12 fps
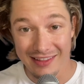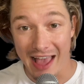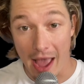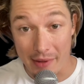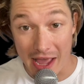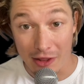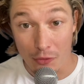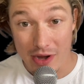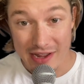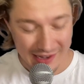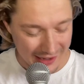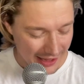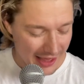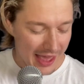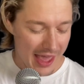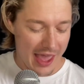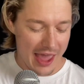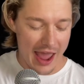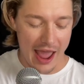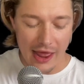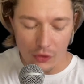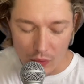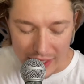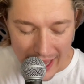Happy Halloween.
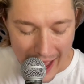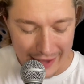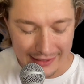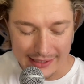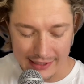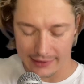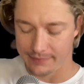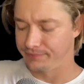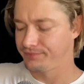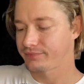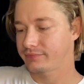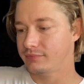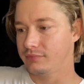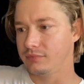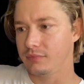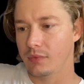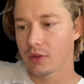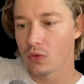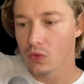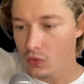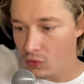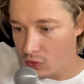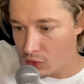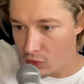And we got...
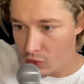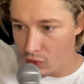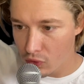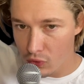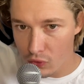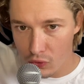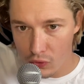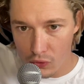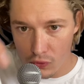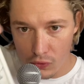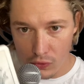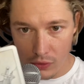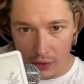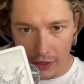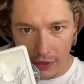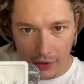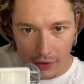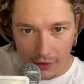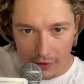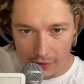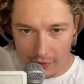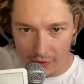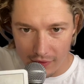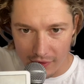Ooh!
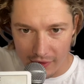Look at